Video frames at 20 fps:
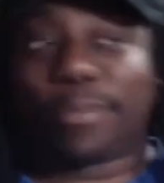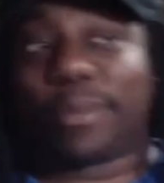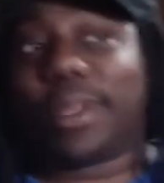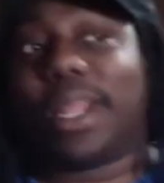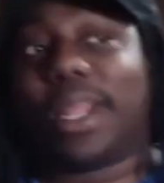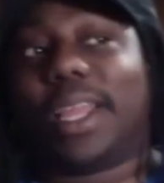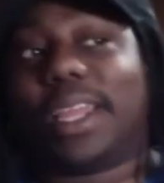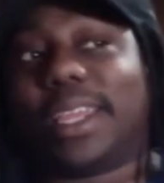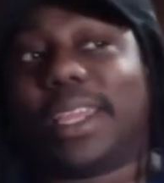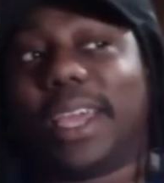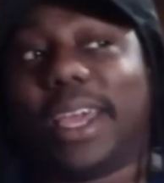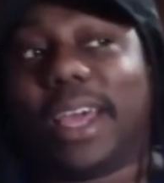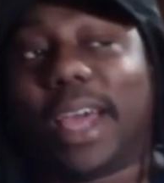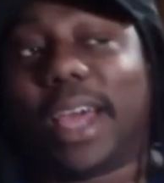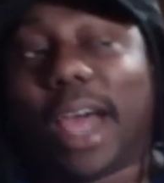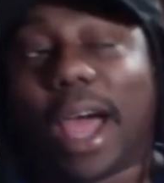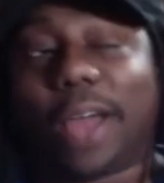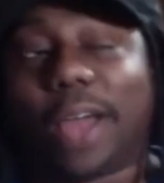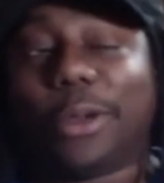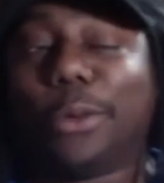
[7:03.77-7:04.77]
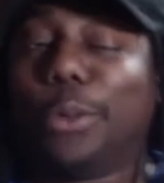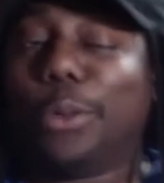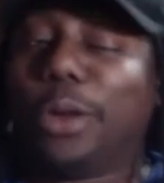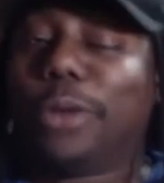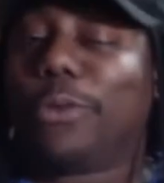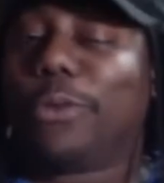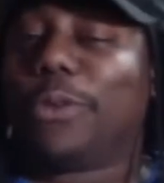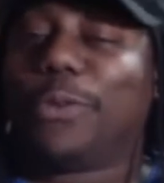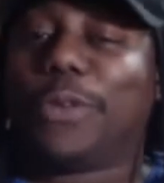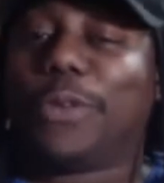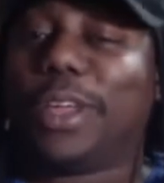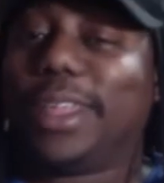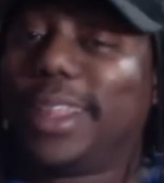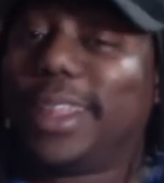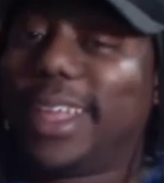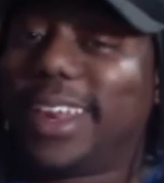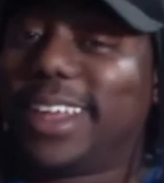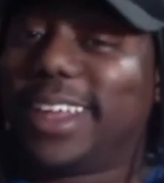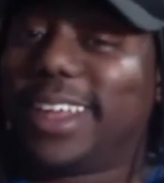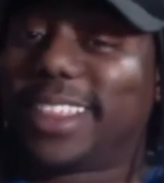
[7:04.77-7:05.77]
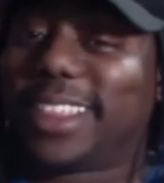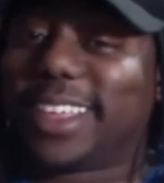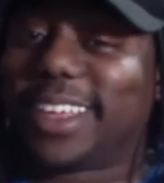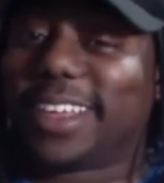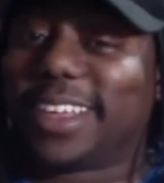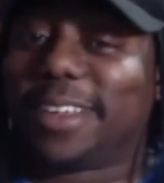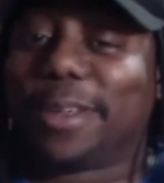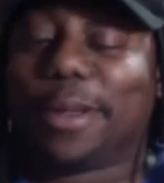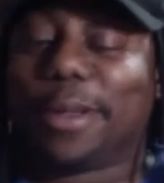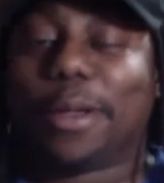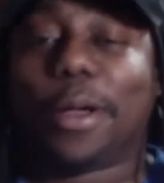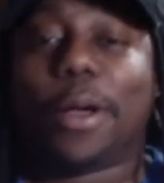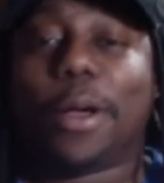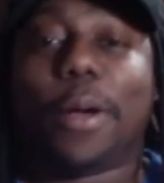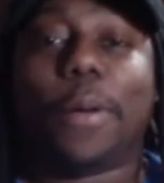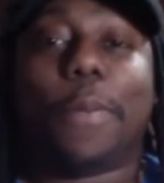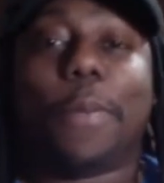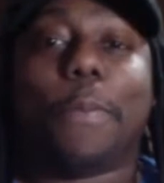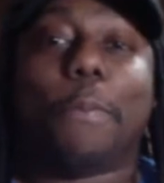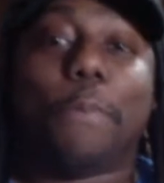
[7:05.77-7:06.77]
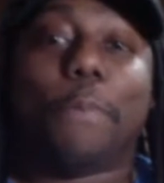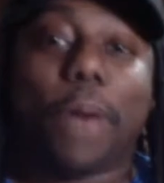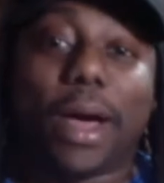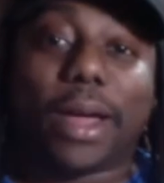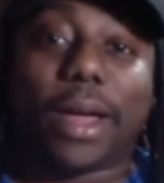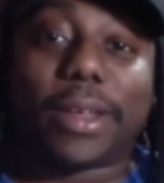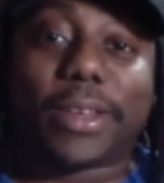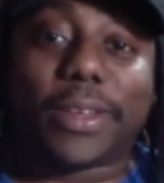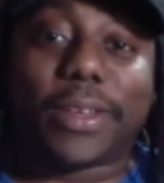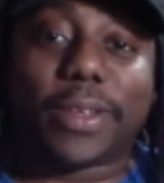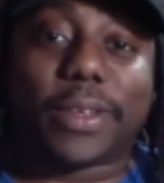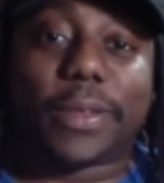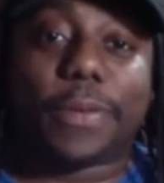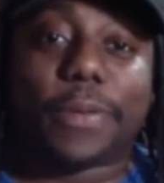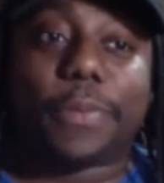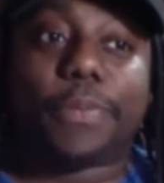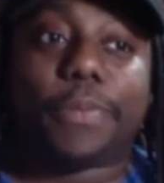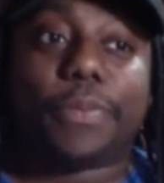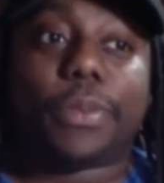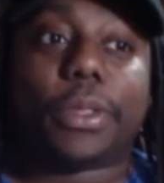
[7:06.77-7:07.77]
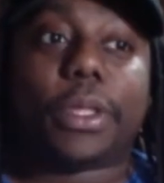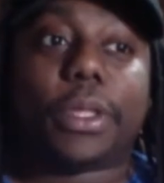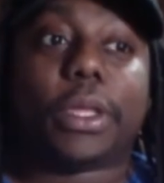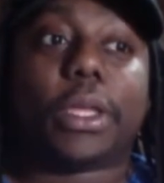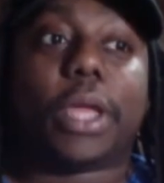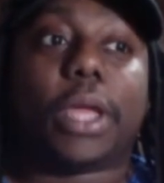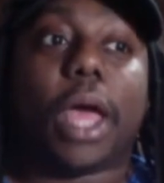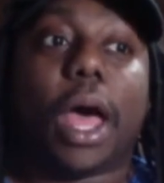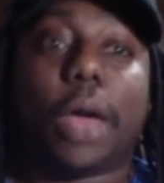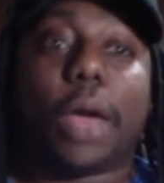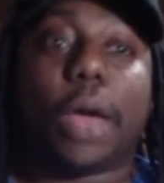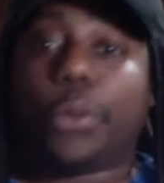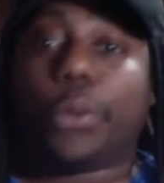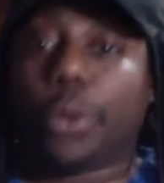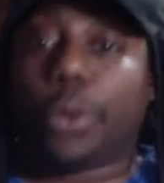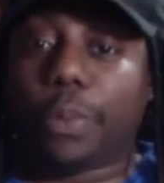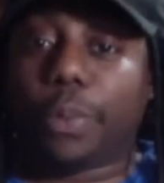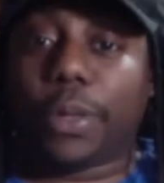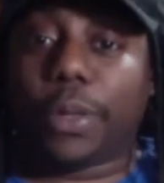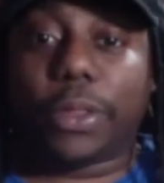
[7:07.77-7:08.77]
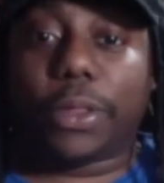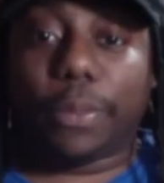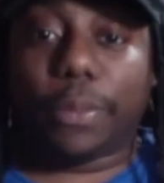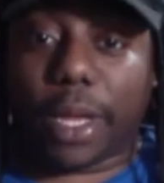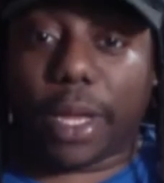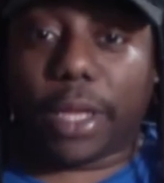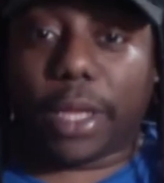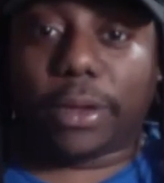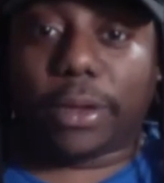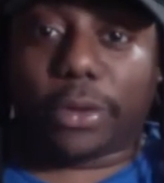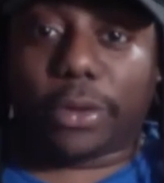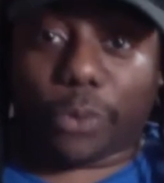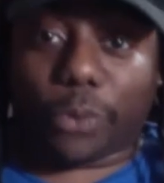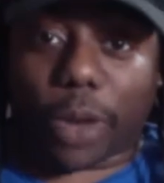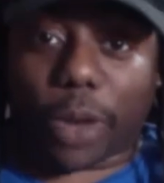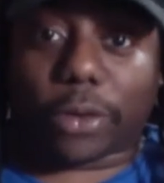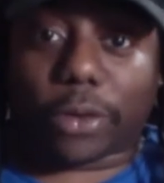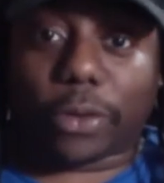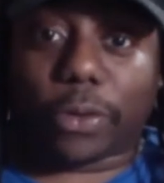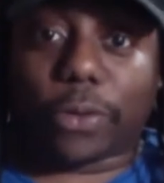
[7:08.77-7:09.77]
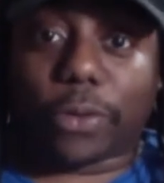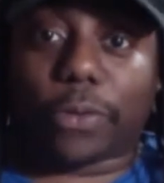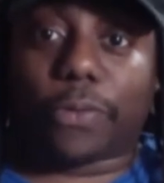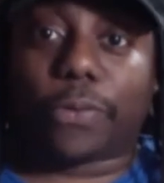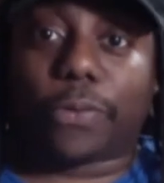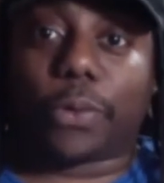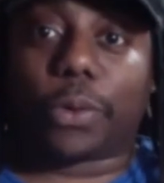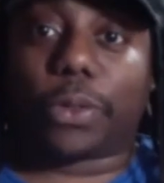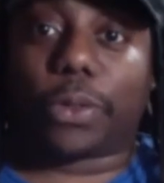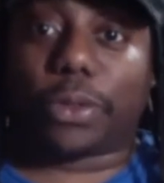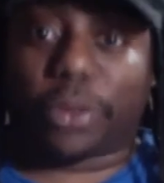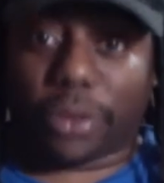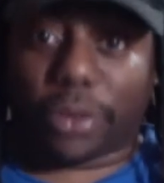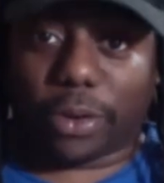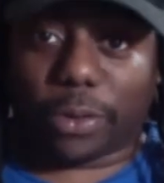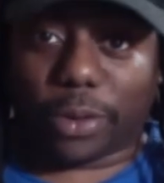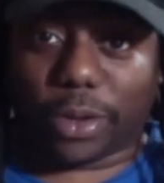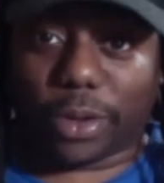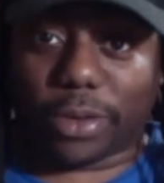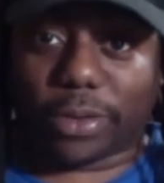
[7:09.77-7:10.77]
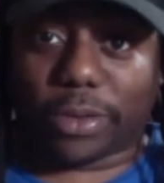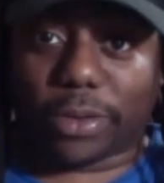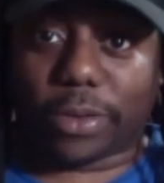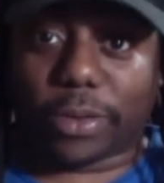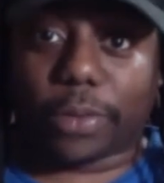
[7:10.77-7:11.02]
Yeah, I don't want to reveal anything, but I will be the main director for the series.